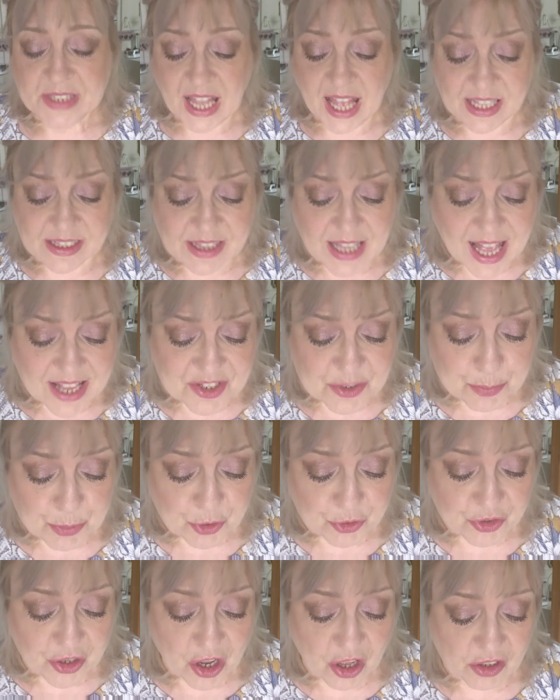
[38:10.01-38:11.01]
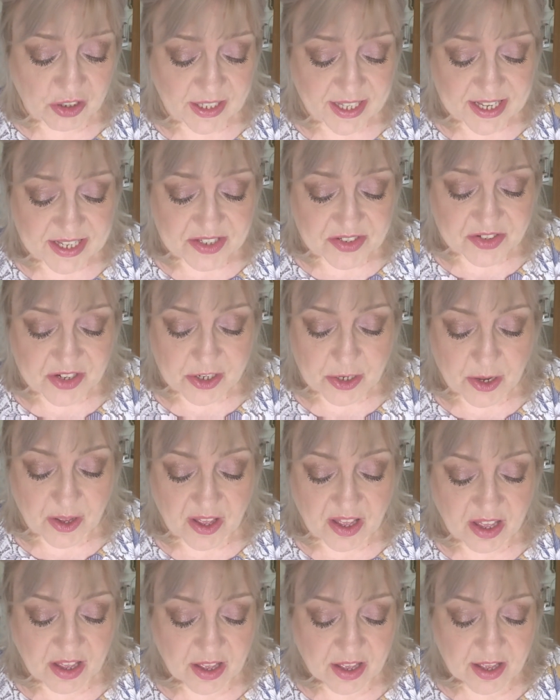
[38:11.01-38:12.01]
And last but not least, and
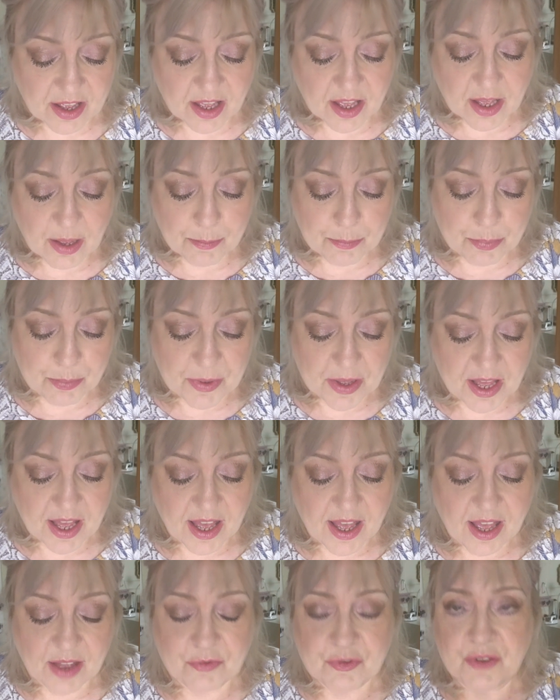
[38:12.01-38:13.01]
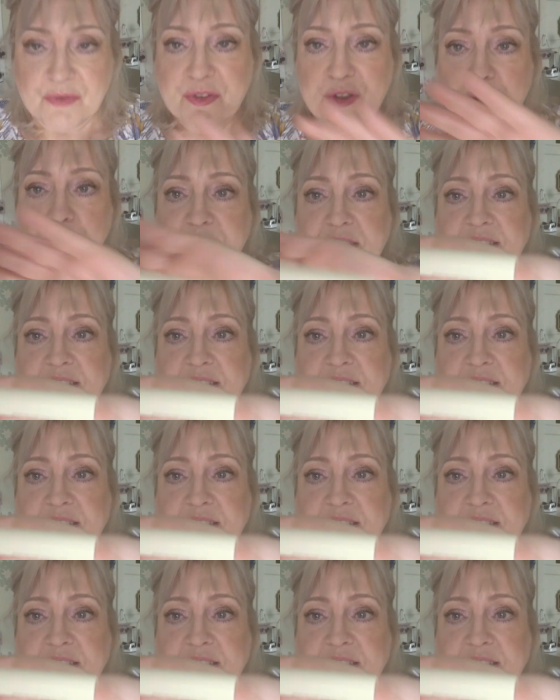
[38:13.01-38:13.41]
I reviewed